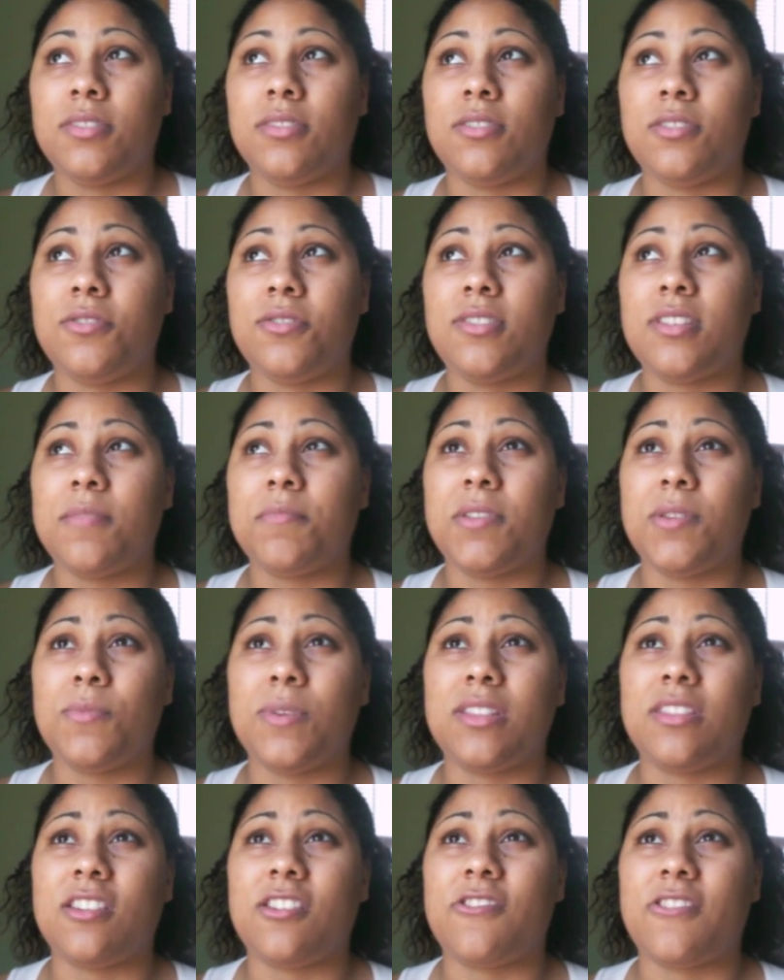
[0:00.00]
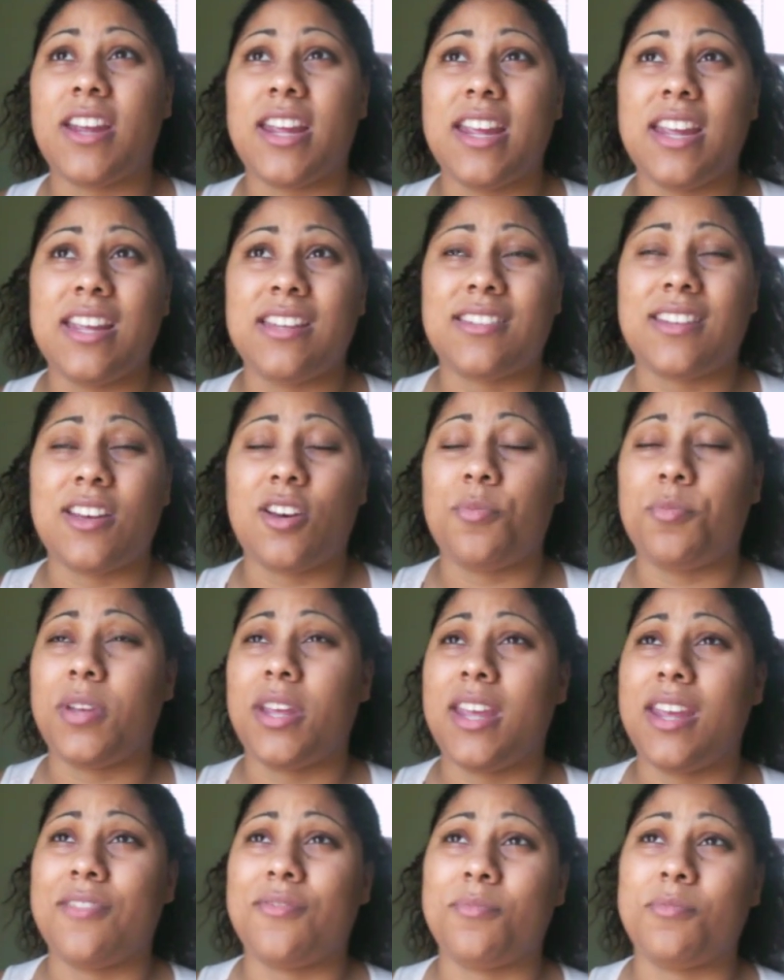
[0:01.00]
do something with the grays that help your
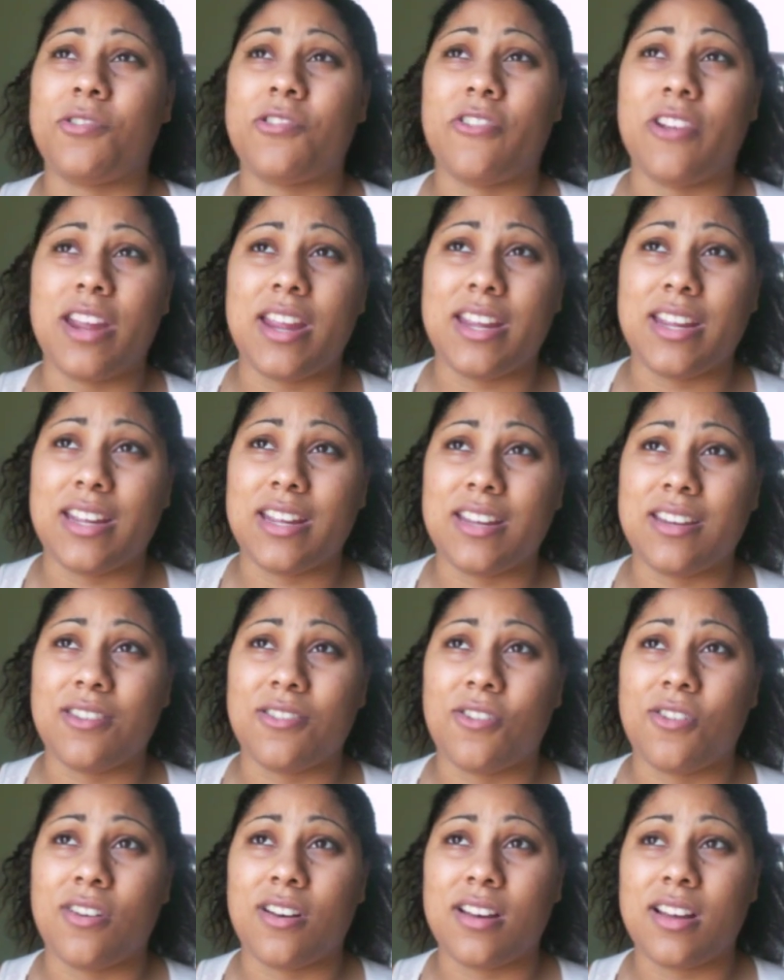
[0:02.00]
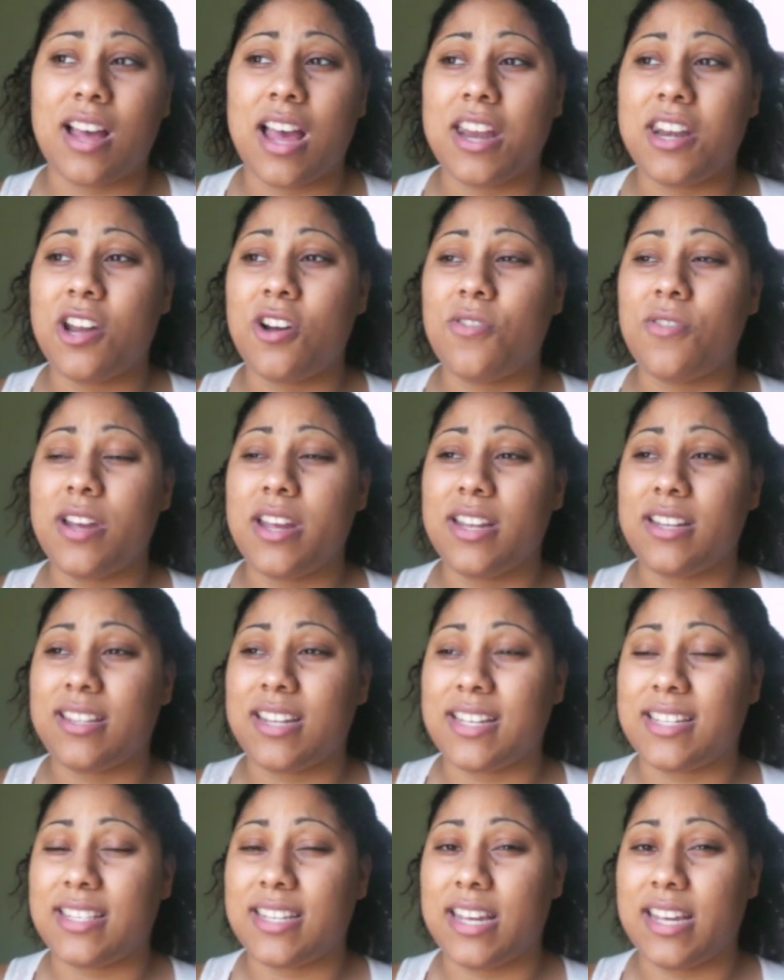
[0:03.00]
hair from graying, or I know
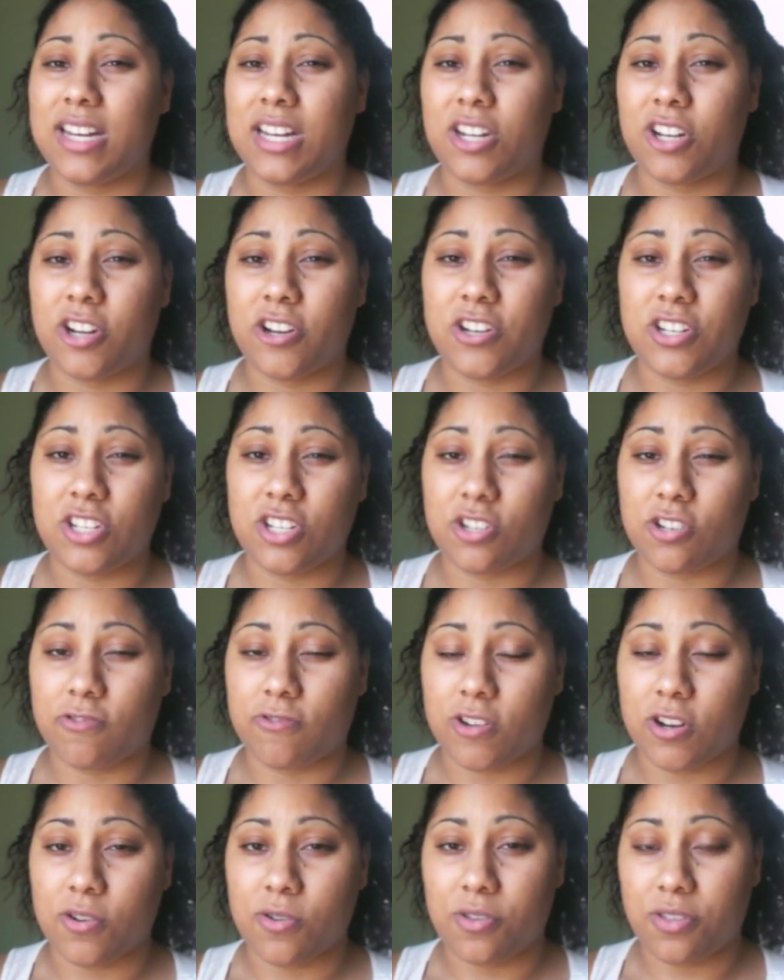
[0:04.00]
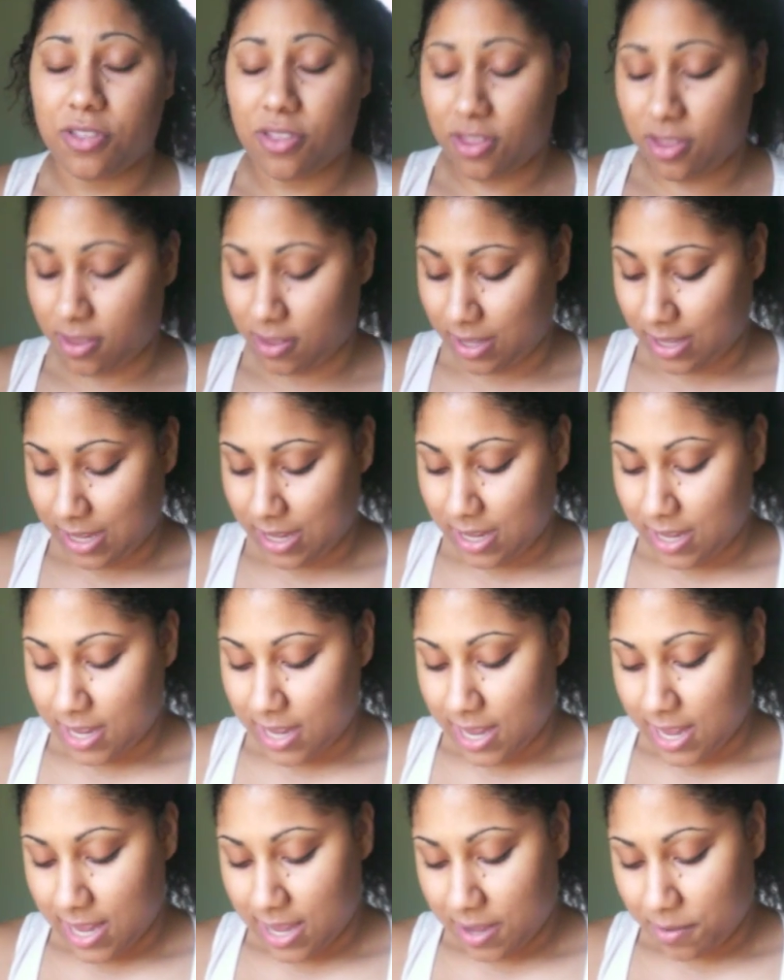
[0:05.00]
they say it encourages growth,
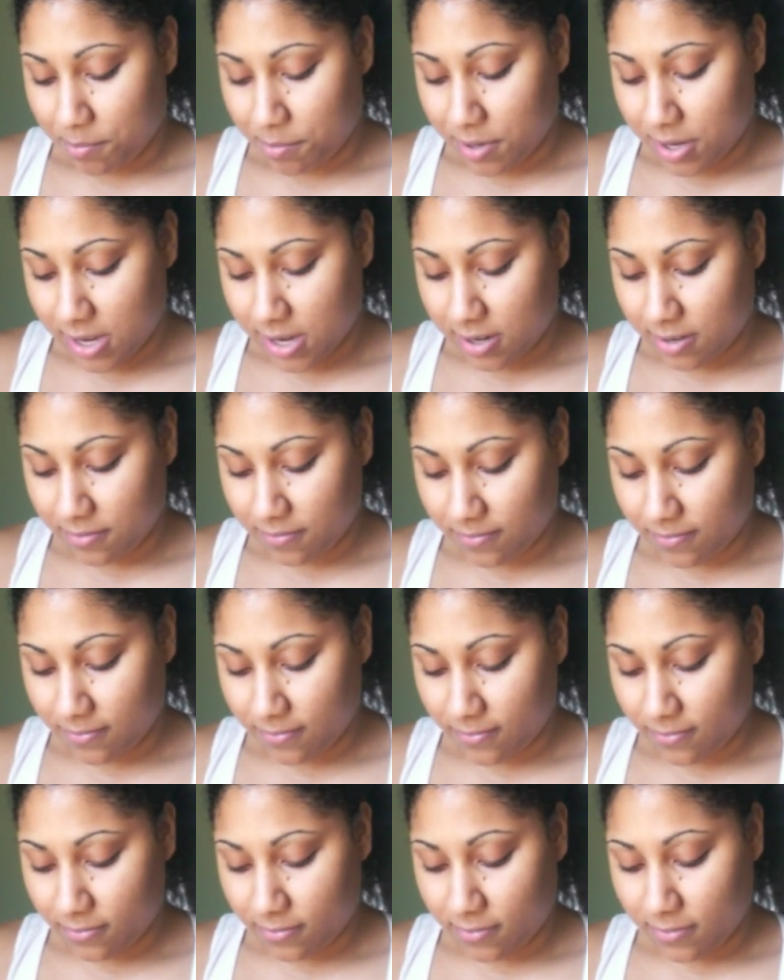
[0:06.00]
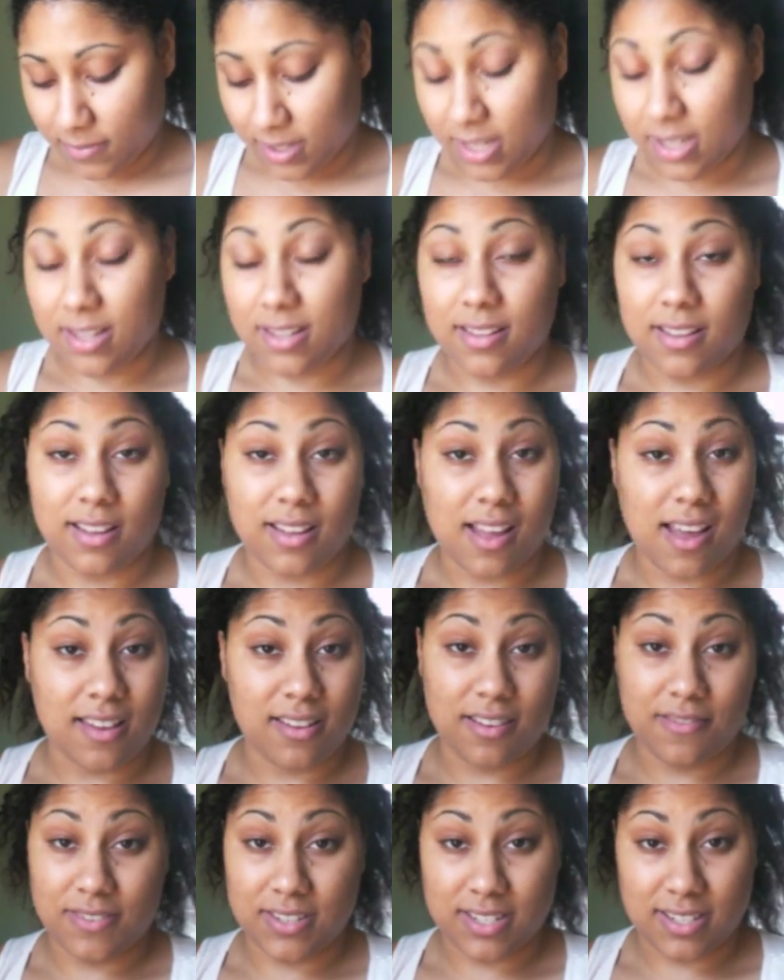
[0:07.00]
but I
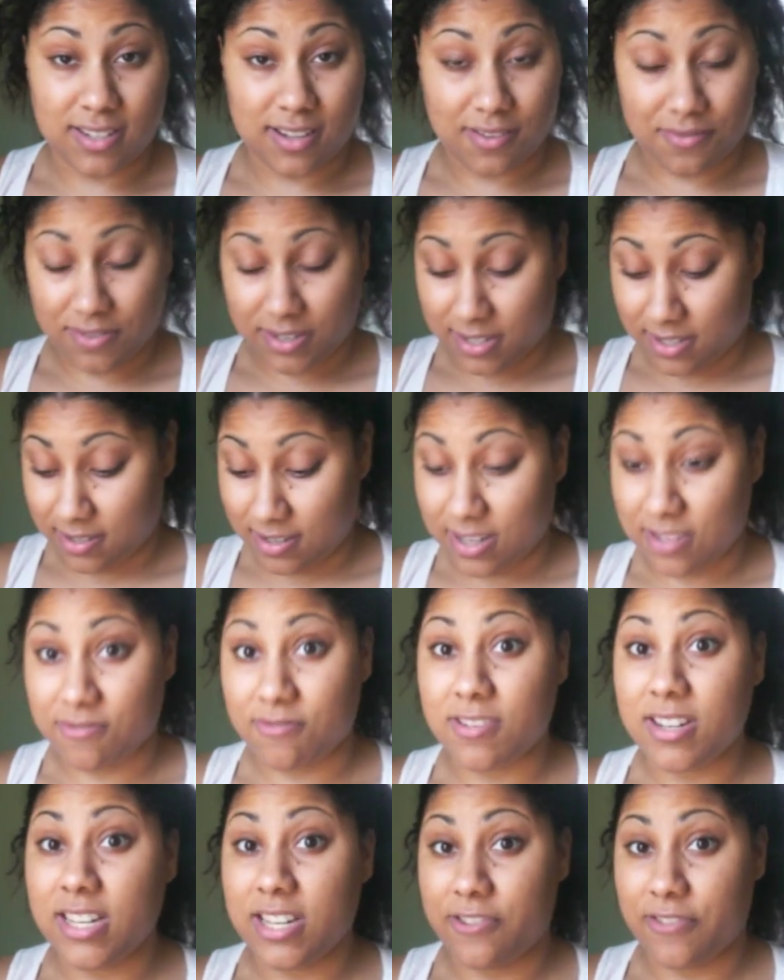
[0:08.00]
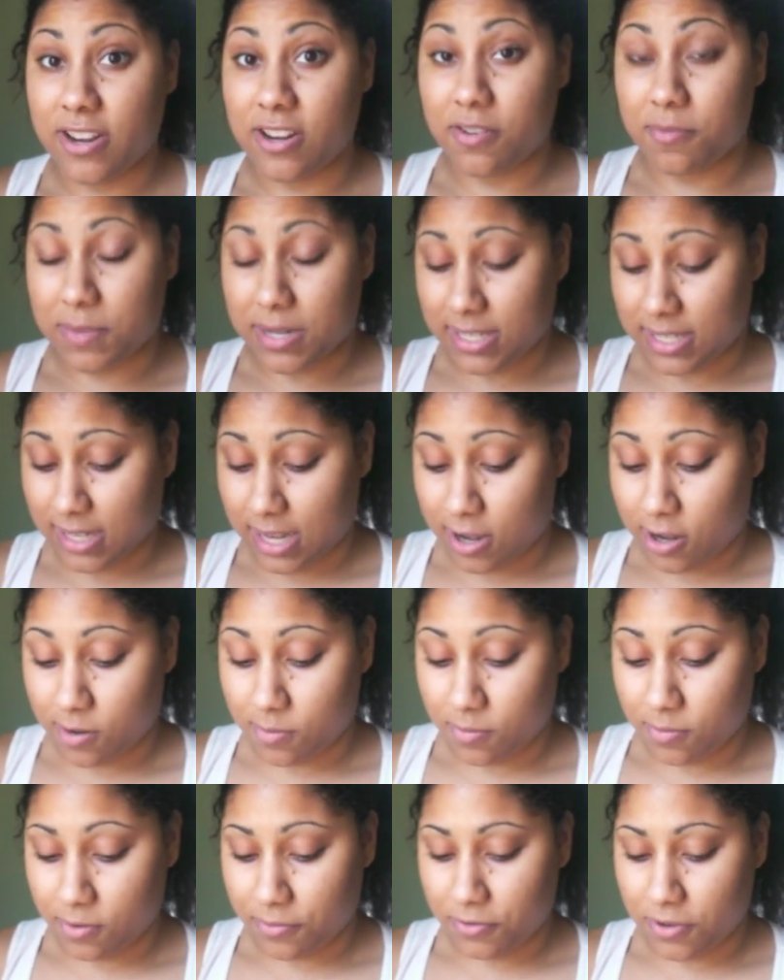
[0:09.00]
love this stuff. It's really great on my scalp.
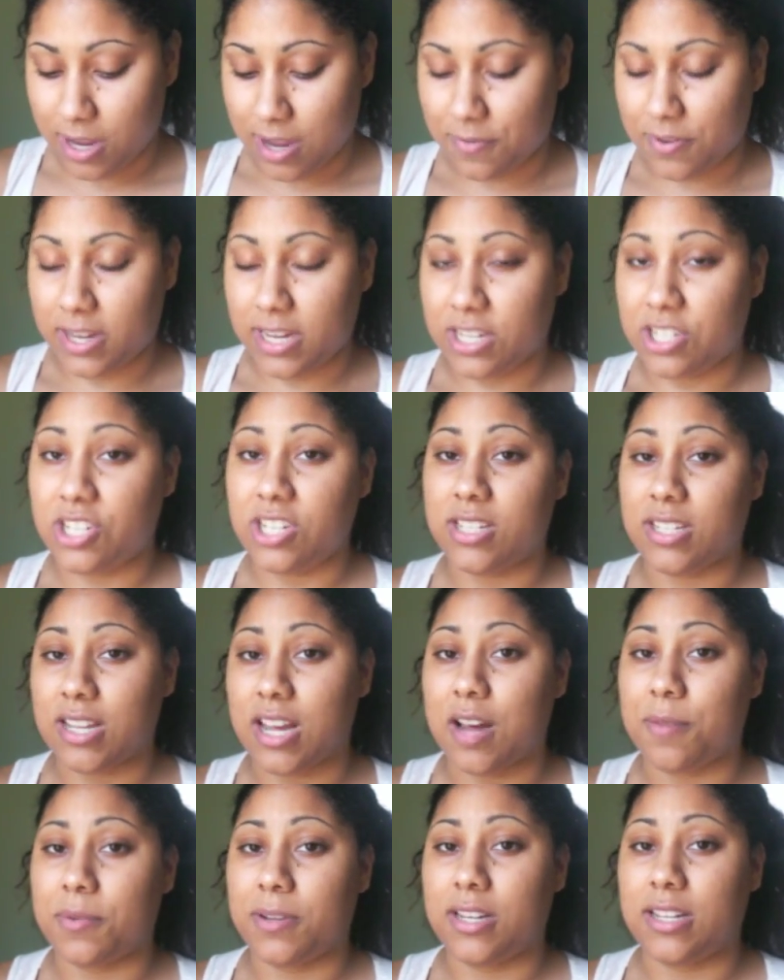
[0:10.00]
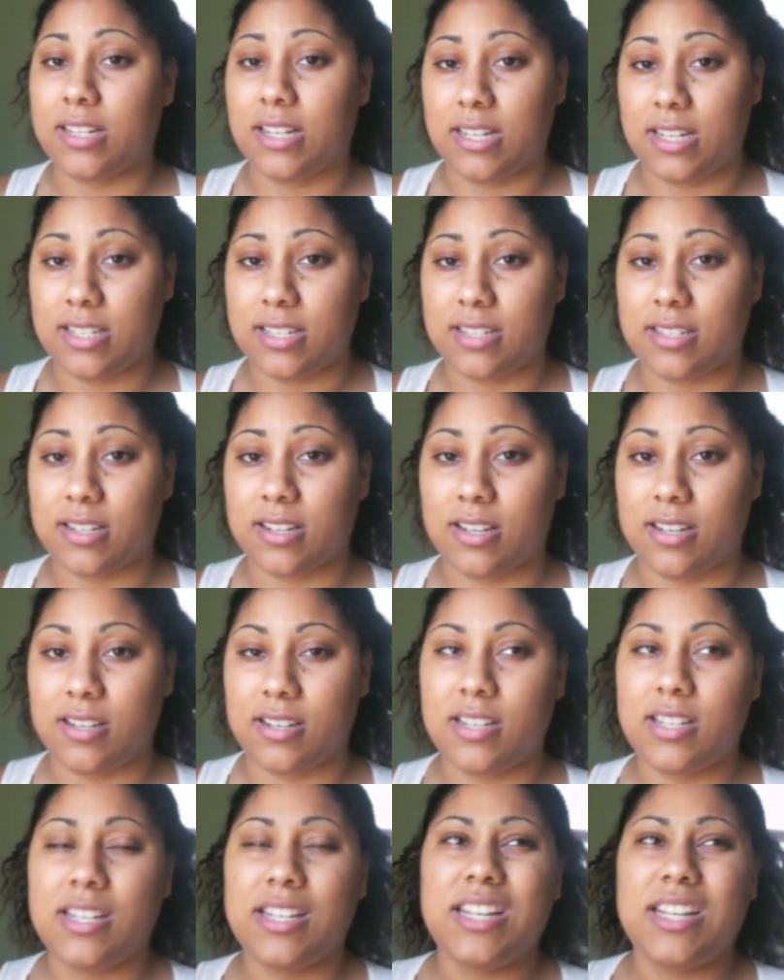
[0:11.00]
Or if you have an itchy scalp or anything, this is good.